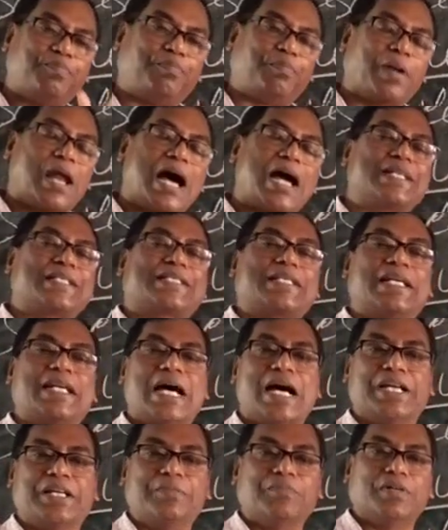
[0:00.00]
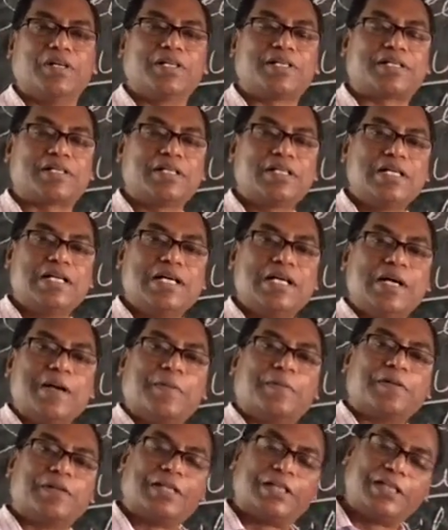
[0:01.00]
plants and animals
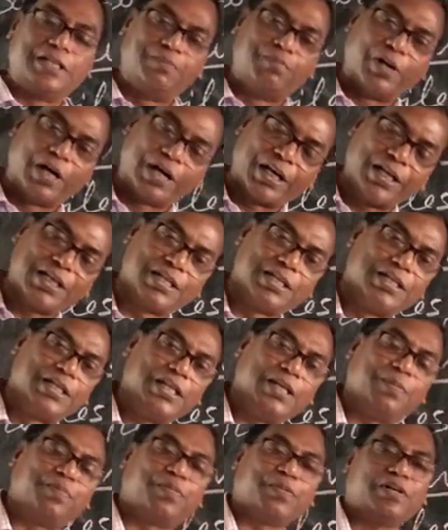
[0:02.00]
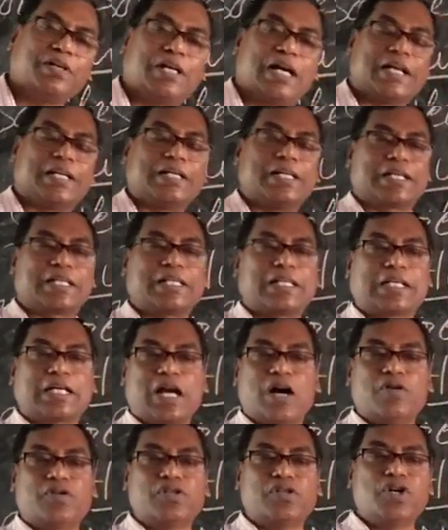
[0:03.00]
buried deep under the
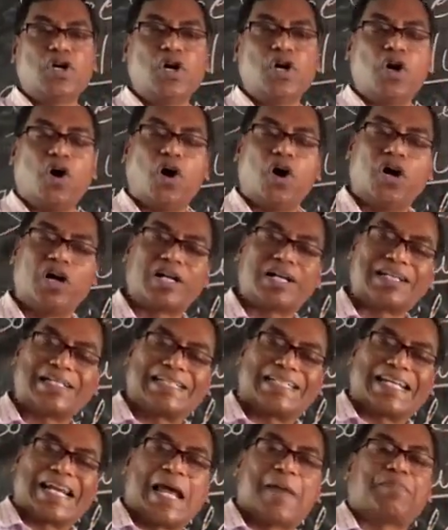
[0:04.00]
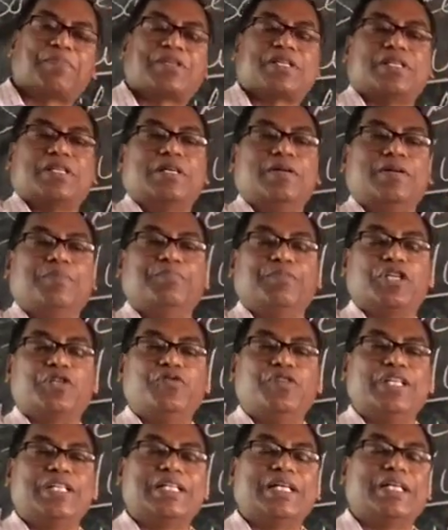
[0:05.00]
ground or trapped
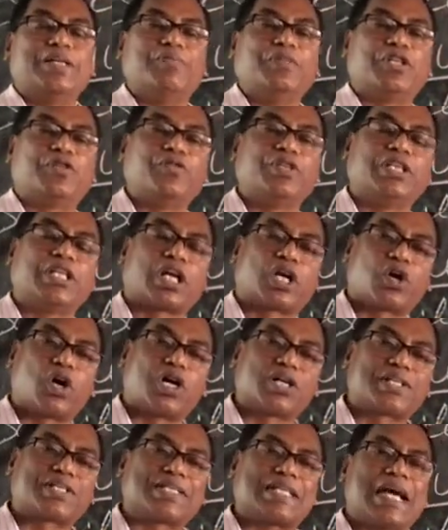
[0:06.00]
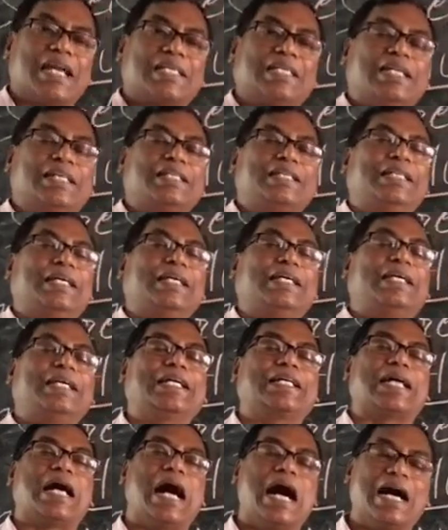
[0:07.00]
between the rocks, and then they
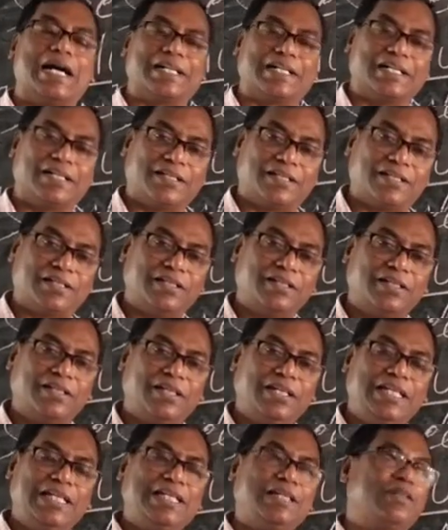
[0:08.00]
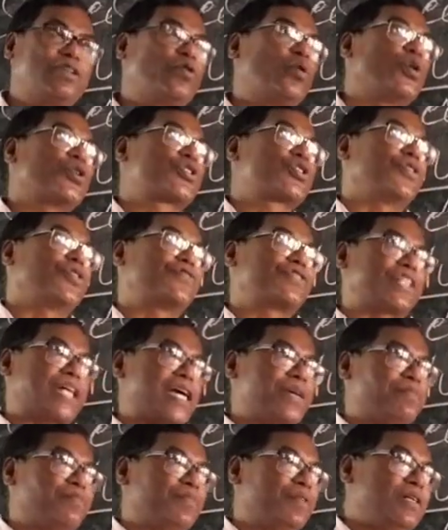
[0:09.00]
get hardened in course of
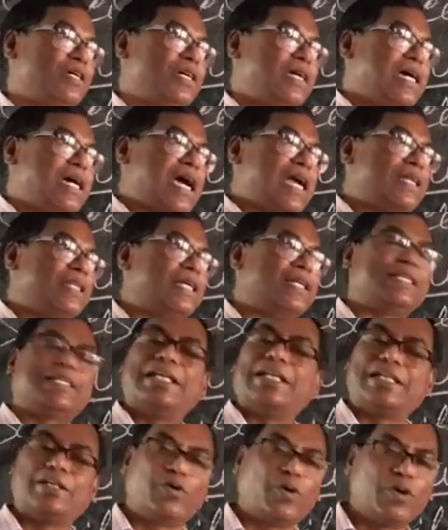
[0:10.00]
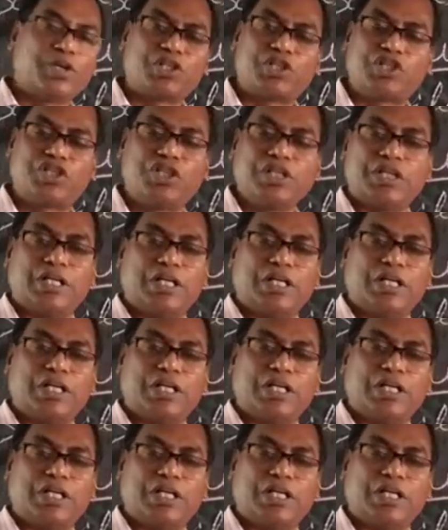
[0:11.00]
time. And then they don't